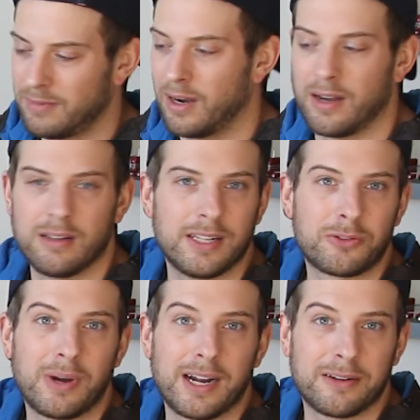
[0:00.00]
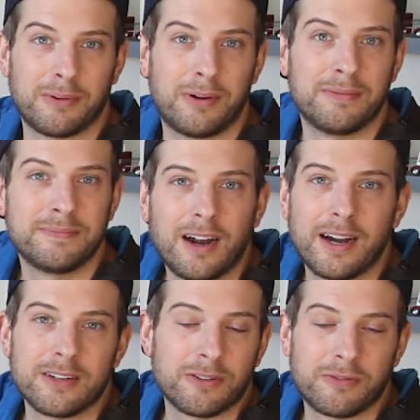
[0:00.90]
All right, let's rock and roll.
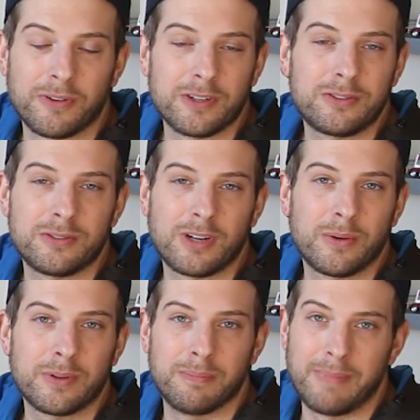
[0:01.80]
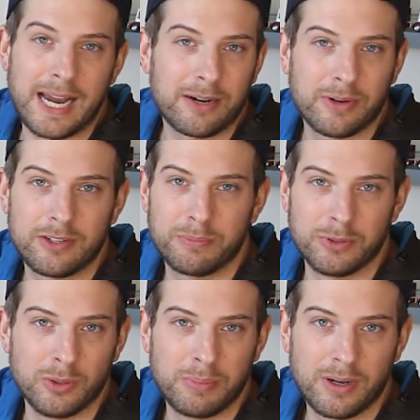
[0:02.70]
All right, so first you start with MacRae's
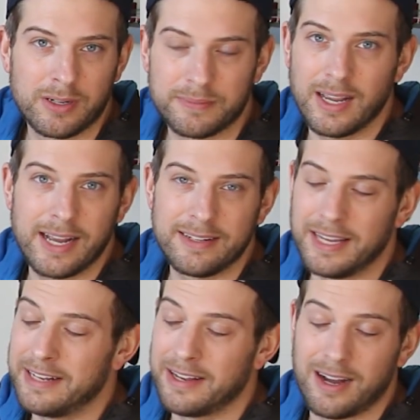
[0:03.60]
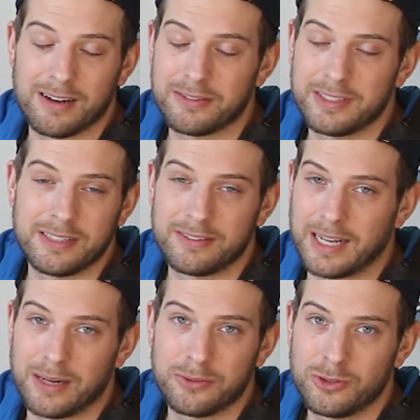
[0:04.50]
Bluebook. It honestly, it
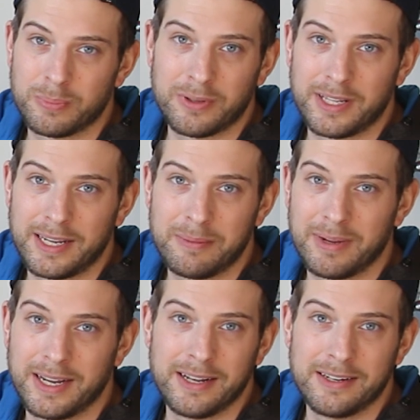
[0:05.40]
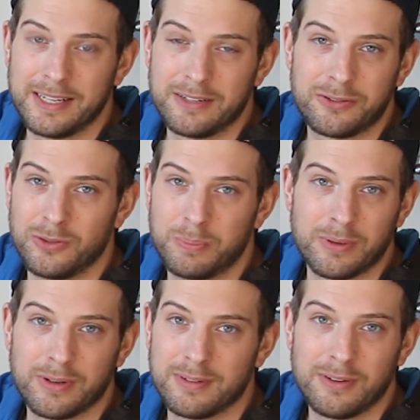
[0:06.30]
sounds super lame and it's
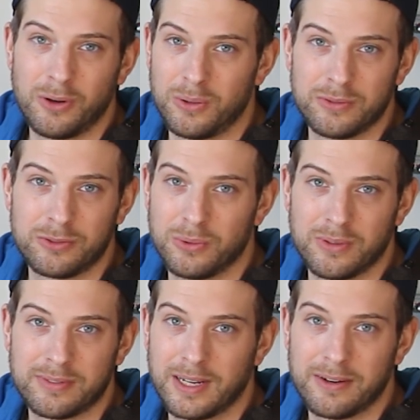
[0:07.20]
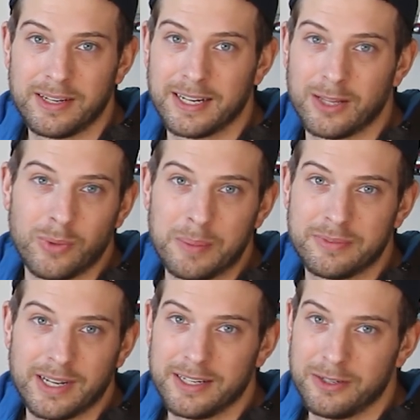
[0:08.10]
super old school sounding, and the
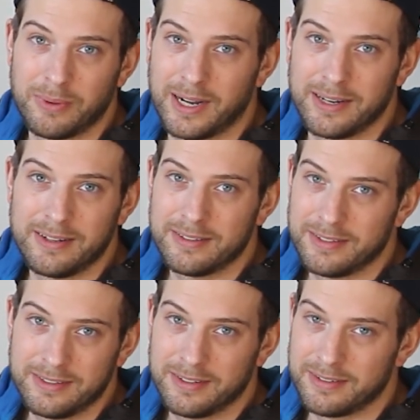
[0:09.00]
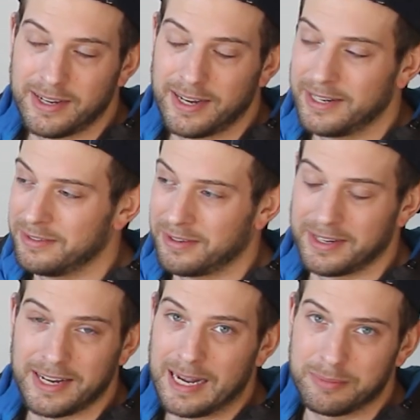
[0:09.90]
website UI design is
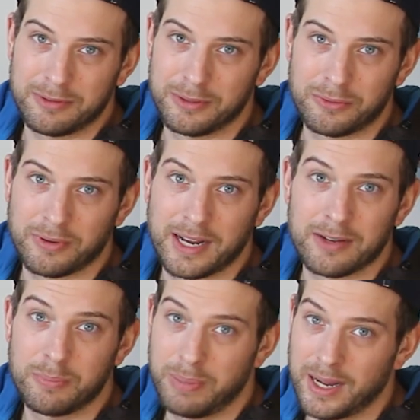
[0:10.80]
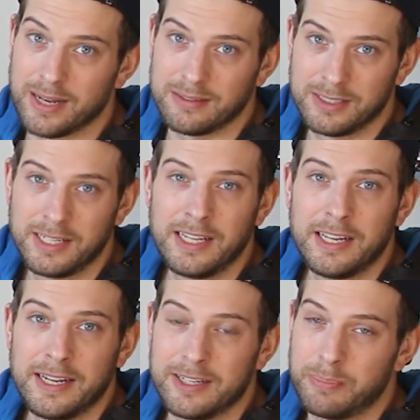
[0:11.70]
like absolute trash, but
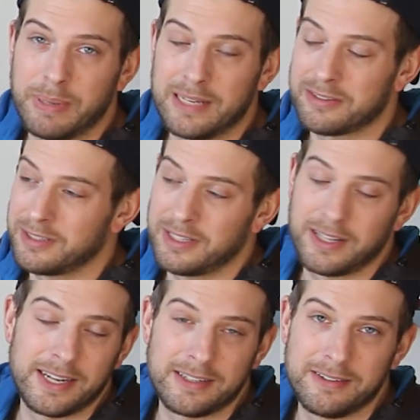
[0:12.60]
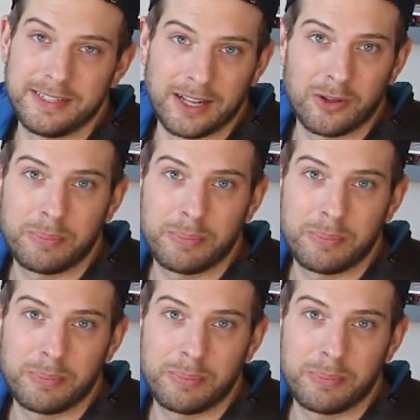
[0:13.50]
it's basically like yellow